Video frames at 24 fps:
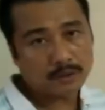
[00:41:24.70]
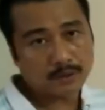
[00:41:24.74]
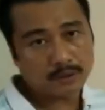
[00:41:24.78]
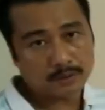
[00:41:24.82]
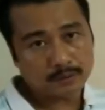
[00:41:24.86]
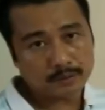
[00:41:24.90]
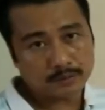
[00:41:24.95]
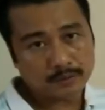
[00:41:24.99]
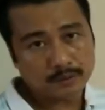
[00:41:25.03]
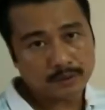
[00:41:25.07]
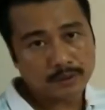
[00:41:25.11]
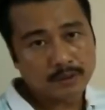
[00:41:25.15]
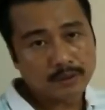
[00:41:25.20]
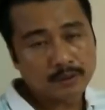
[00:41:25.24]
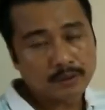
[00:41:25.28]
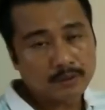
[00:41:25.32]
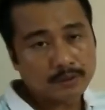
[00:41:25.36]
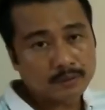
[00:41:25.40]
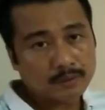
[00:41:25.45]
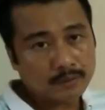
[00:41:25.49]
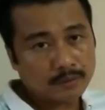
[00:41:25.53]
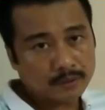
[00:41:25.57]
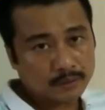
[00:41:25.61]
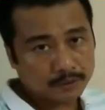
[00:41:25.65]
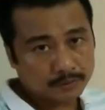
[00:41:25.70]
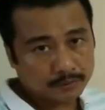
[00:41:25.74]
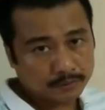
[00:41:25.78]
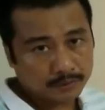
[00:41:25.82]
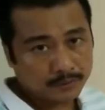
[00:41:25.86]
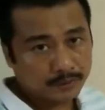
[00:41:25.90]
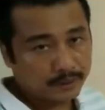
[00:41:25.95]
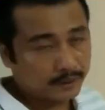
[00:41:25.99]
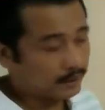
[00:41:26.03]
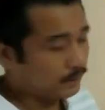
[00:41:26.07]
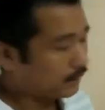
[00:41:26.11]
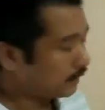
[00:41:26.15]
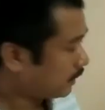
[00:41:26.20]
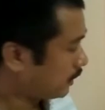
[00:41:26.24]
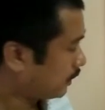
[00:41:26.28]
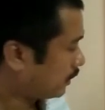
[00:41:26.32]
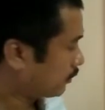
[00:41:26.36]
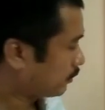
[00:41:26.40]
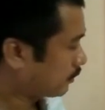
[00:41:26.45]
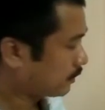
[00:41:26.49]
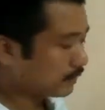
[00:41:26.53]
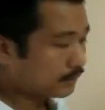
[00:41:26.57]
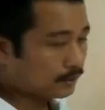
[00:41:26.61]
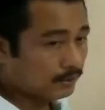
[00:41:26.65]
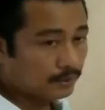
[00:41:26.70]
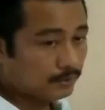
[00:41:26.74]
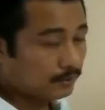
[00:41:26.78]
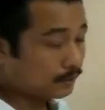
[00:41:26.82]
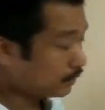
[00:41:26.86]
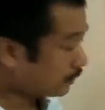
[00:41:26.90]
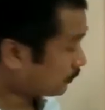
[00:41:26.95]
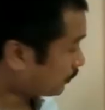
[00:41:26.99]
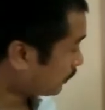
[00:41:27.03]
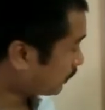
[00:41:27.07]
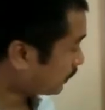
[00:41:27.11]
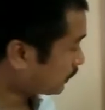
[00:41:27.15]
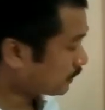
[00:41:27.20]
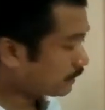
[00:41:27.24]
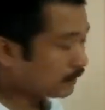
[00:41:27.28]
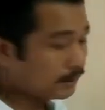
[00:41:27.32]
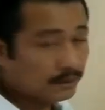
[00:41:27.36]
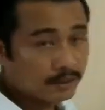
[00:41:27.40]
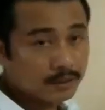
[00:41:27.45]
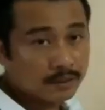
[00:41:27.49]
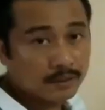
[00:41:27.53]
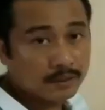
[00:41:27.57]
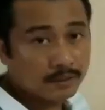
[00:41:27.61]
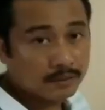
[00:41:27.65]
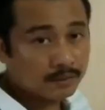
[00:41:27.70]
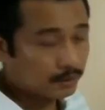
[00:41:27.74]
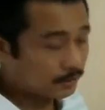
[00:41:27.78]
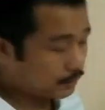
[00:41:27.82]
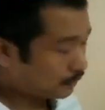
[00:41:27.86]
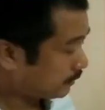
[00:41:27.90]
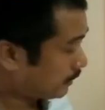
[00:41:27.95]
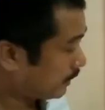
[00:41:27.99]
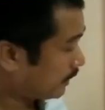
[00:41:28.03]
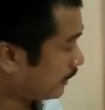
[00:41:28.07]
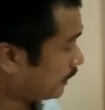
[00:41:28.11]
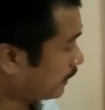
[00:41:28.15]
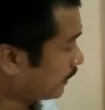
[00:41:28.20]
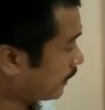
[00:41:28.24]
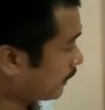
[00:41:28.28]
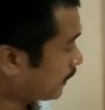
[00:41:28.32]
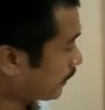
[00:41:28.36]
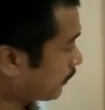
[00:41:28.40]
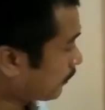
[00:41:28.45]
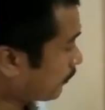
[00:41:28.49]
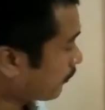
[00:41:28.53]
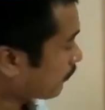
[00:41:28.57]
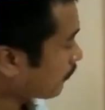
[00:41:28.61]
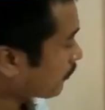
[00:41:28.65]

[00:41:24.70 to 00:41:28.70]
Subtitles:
of phosphorus in phosphine ligand.